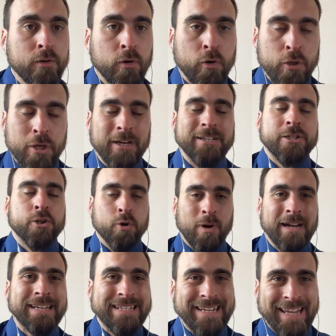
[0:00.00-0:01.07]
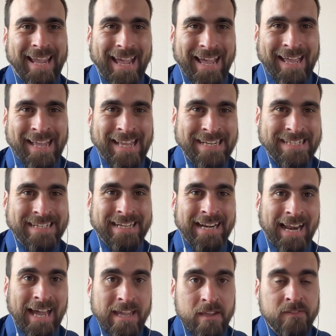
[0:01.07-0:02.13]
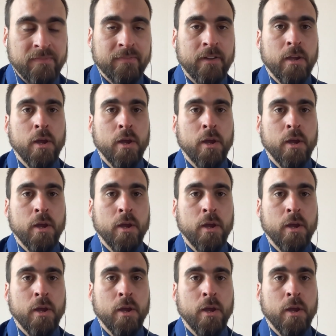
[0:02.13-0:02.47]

or you are trying to get ahead in life.